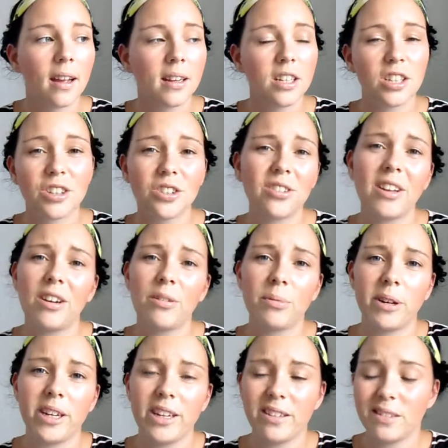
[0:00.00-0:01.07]
Just because they look
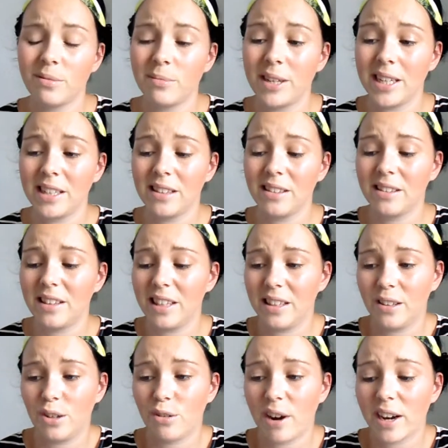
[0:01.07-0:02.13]
pretty doesn't mean they're
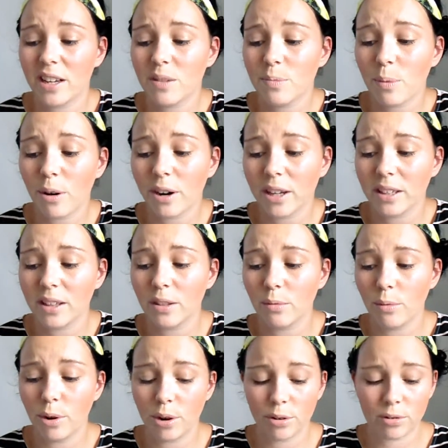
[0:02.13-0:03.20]
the greatest product in the
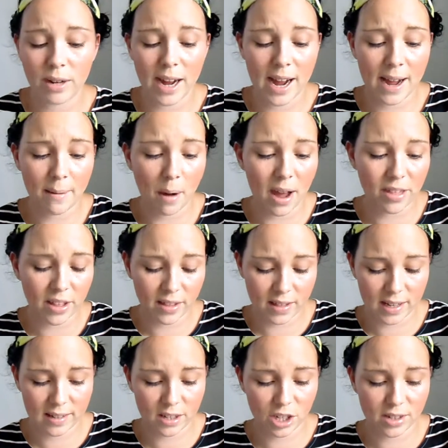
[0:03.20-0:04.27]
world. I think
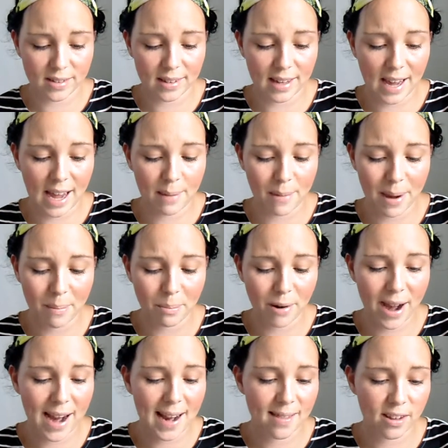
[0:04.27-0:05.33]
these are just a Kmart
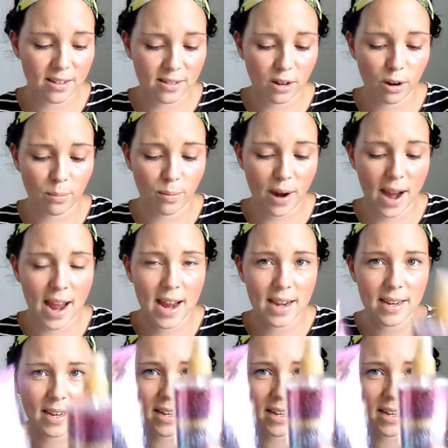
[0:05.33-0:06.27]
brand. There's no brand.